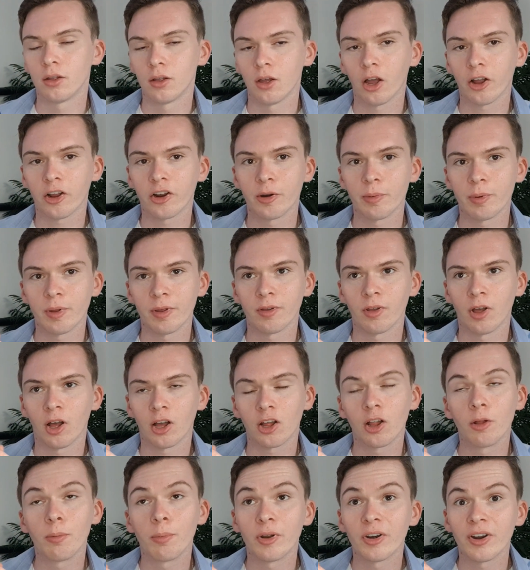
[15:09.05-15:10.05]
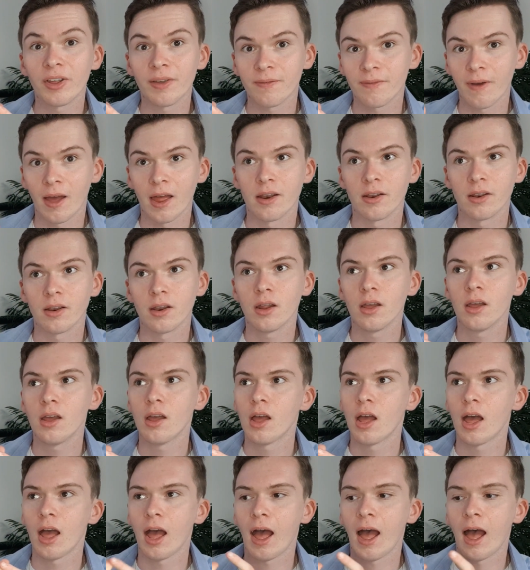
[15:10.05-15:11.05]
Huckleberry Finn
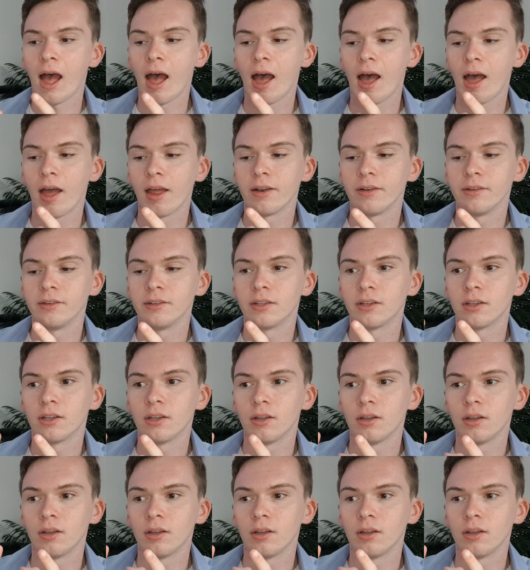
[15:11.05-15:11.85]
and